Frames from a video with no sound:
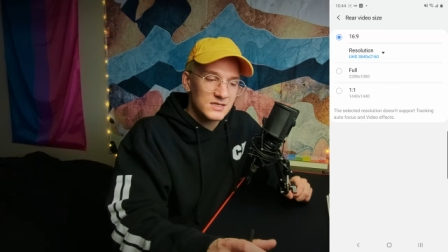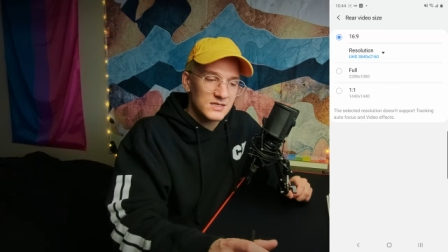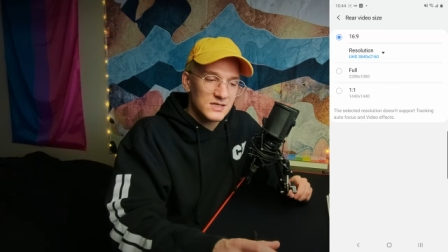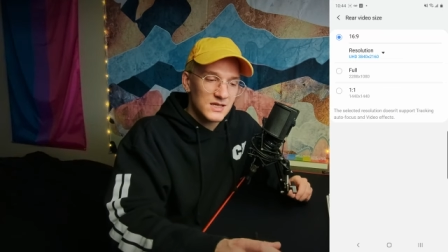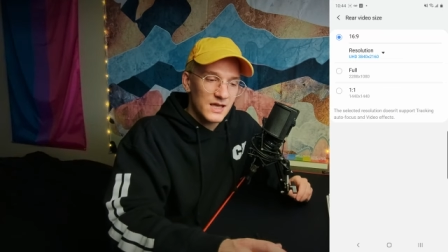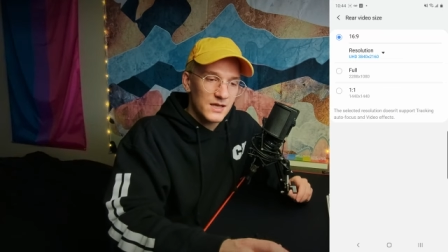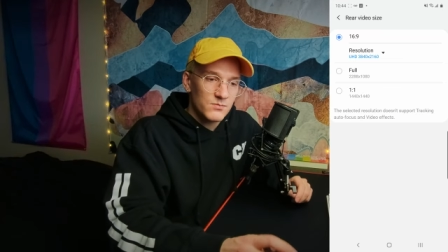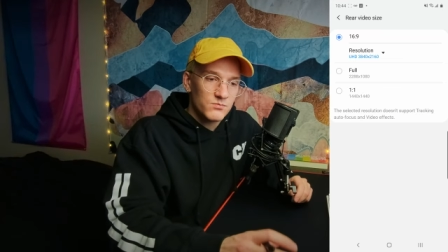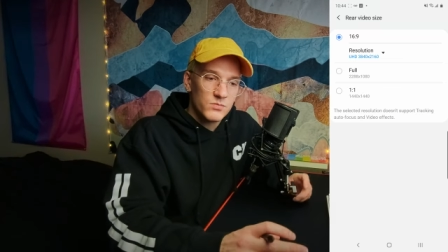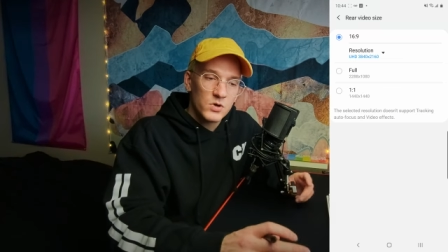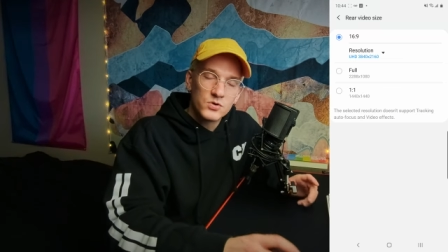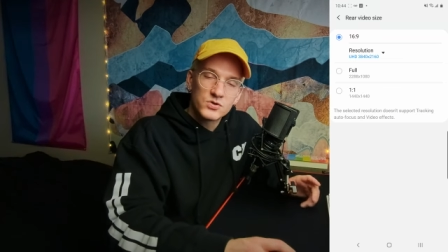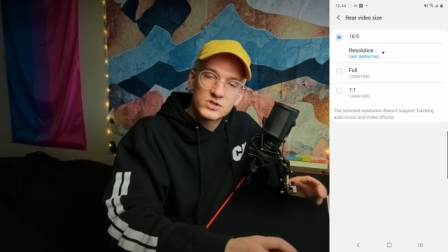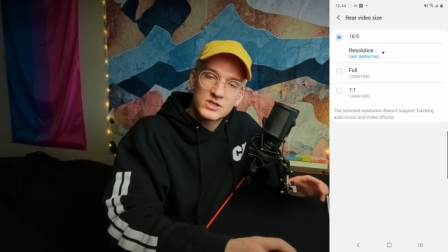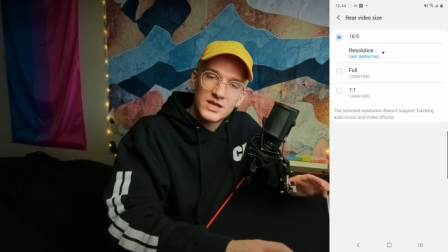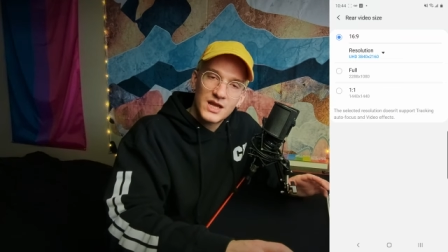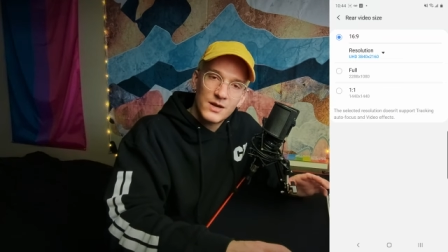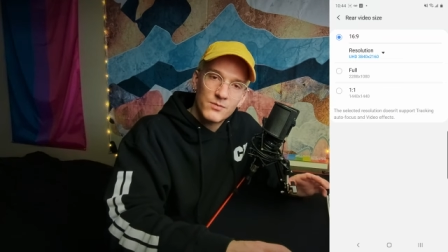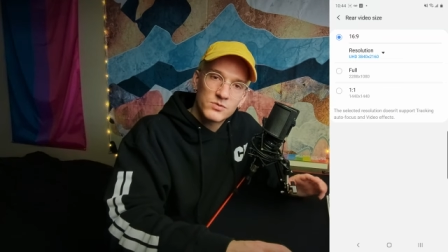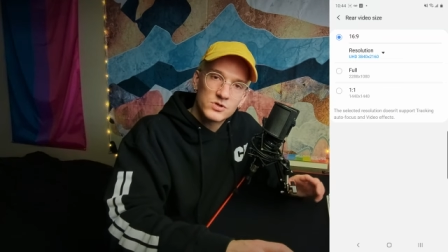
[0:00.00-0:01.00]
that
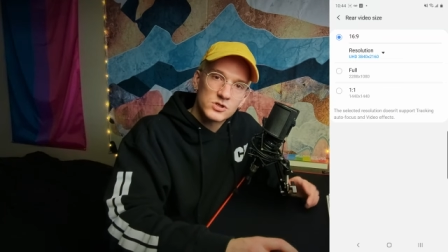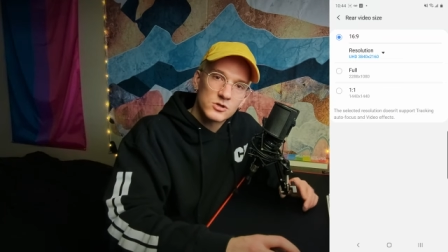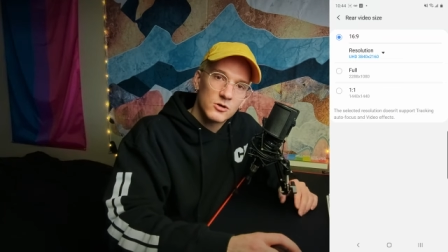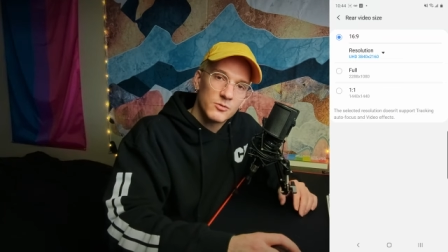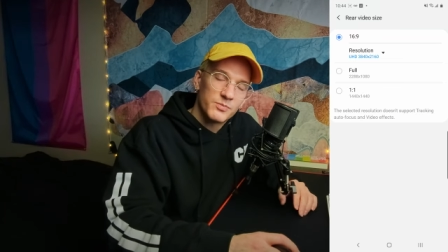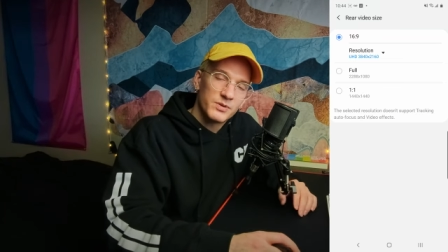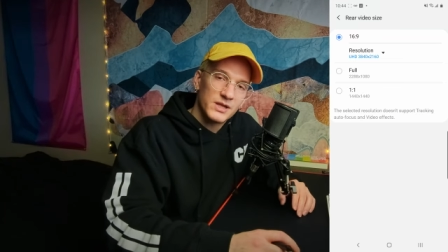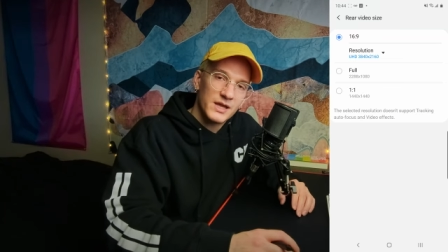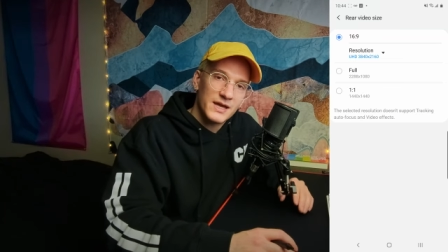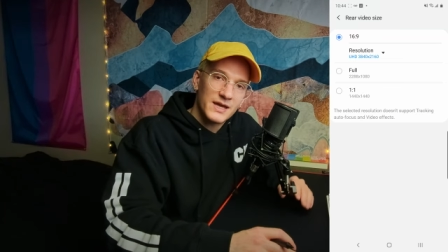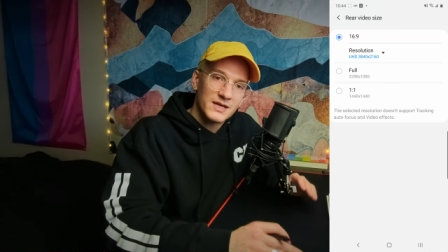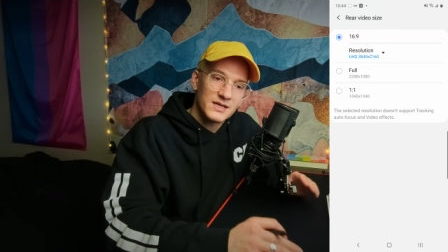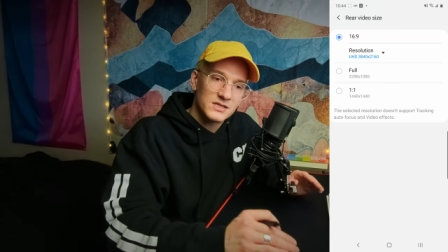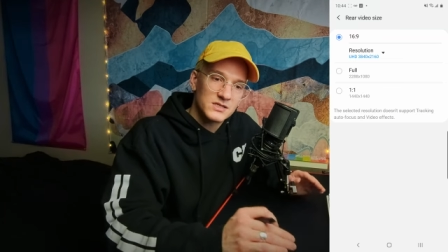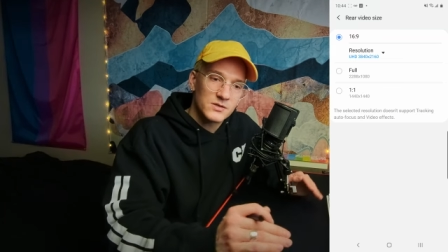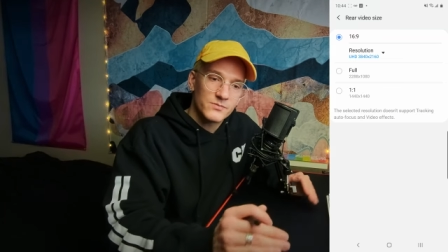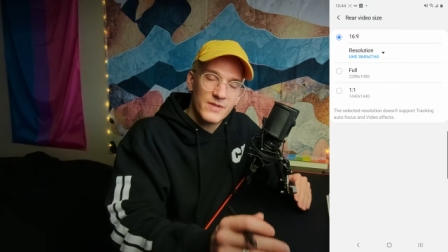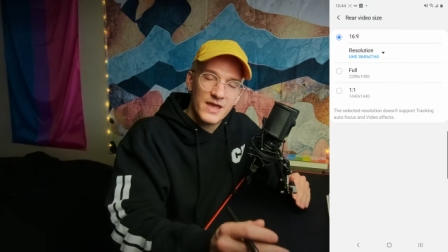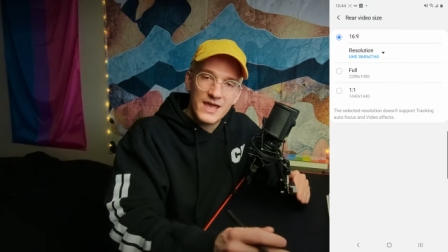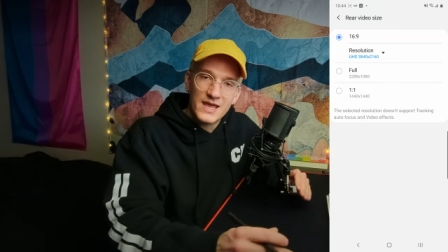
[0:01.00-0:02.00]
most cameras are applying
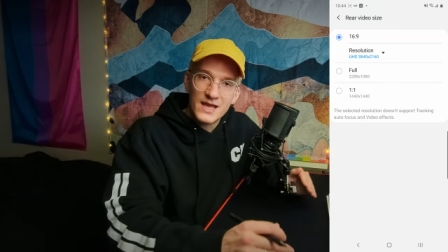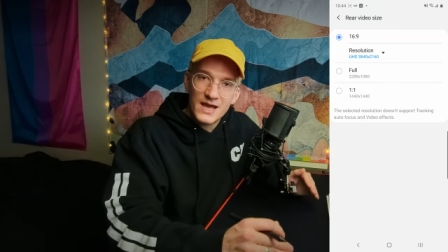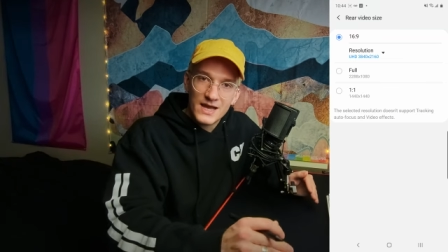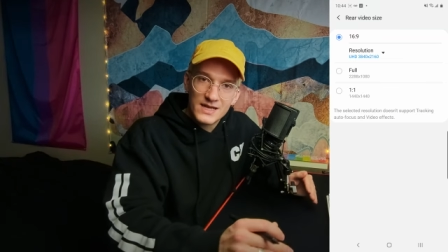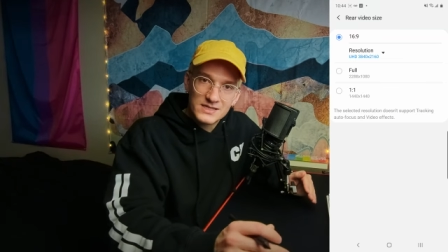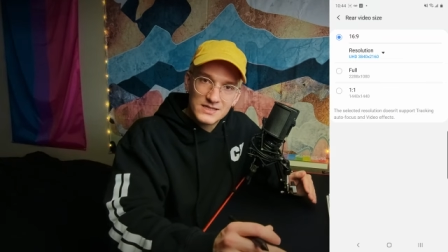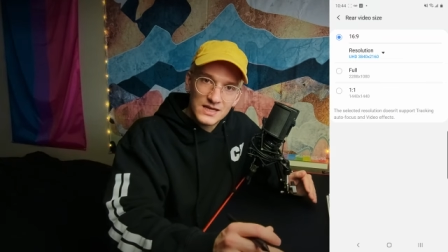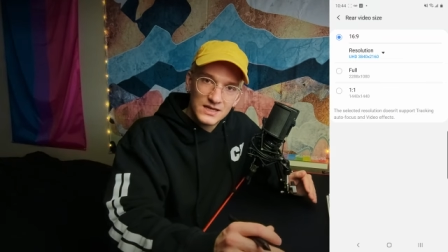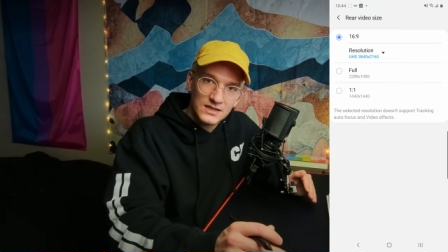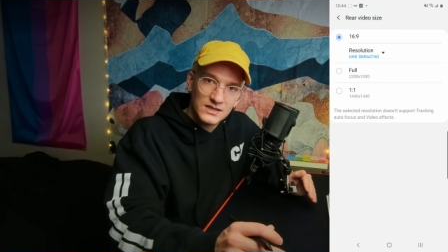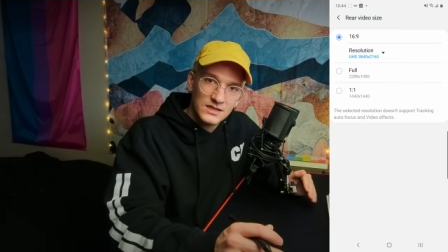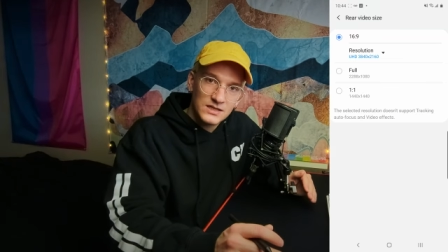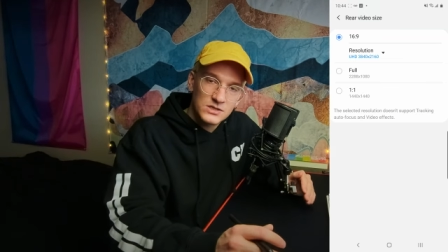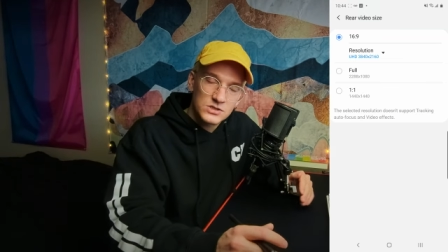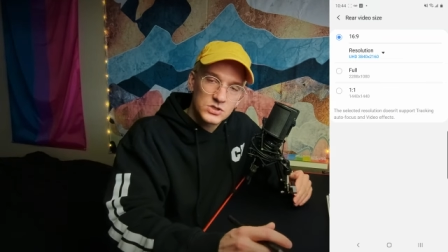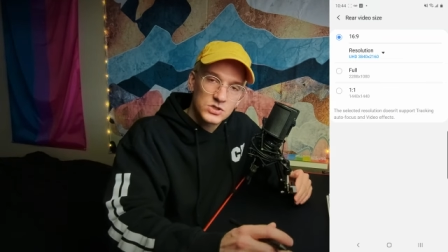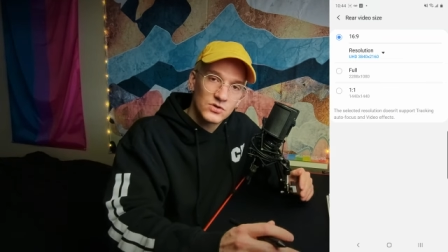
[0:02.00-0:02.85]
some AI techniques